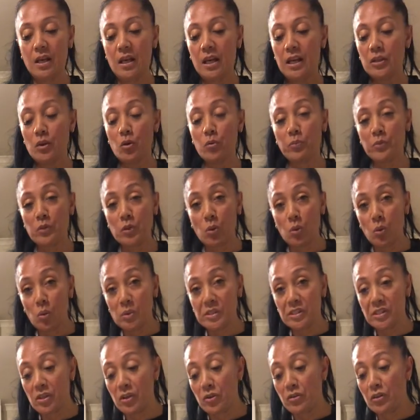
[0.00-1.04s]
You'll
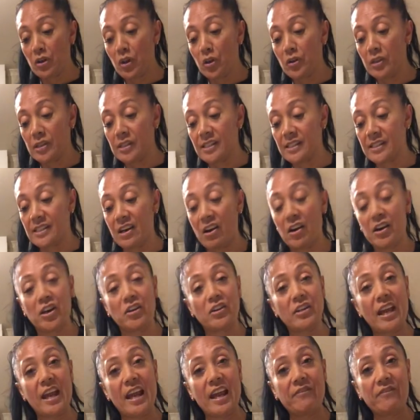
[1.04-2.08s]
also notice that I
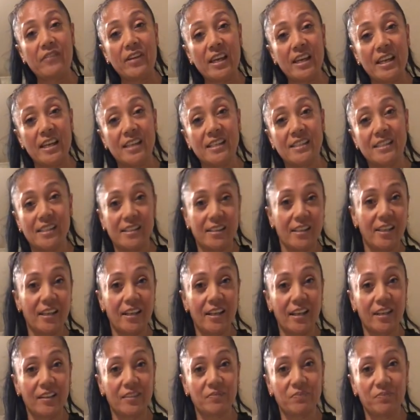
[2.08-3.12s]
don't have eggs in
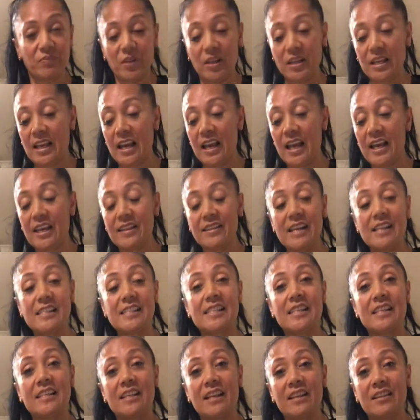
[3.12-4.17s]
here, okay? And
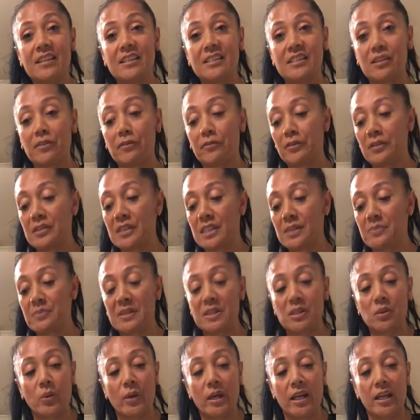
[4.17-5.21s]
that's another difference
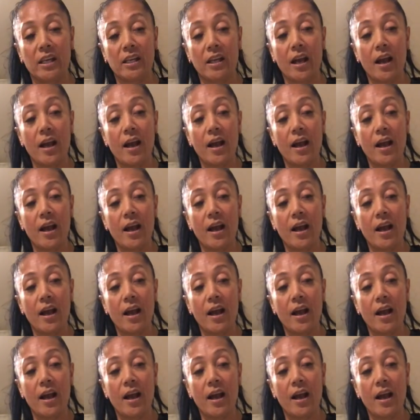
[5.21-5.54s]
between